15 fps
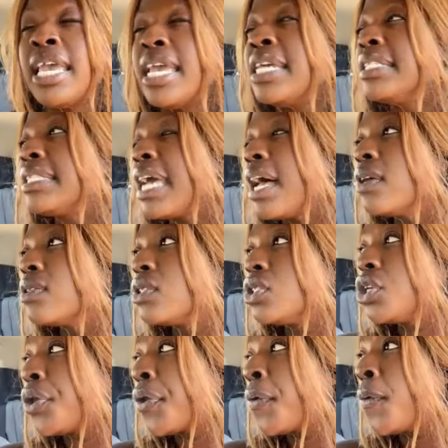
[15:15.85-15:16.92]
It
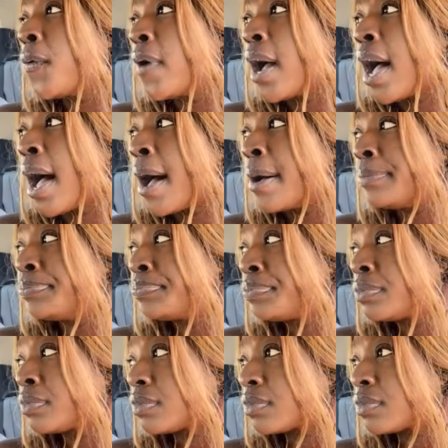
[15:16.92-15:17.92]
tells you um,